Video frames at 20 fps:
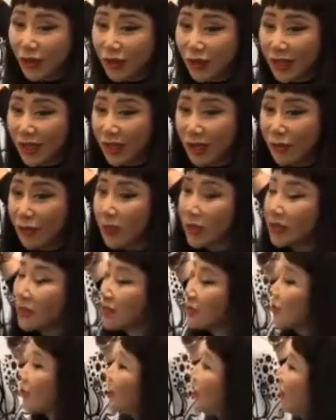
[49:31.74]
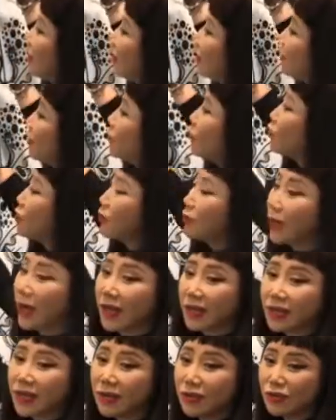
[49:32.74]
go in there because we,
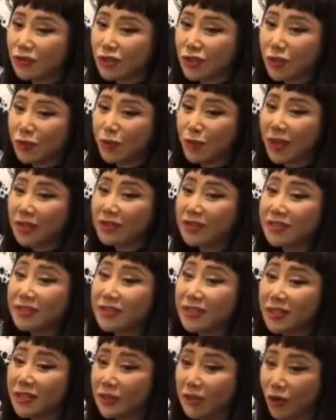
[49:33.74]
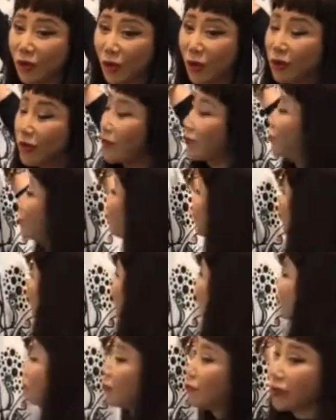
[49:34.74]
how can you spread the seed all over the
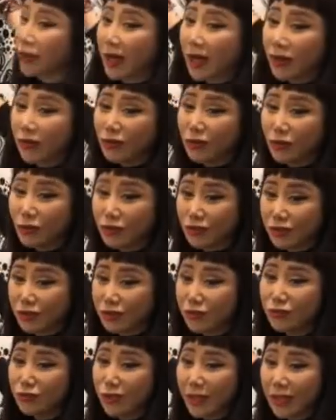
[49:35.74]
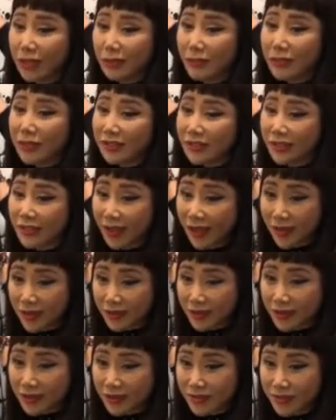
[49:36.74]
world without those two elements
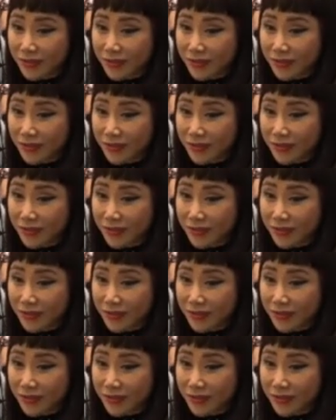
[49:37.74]
together?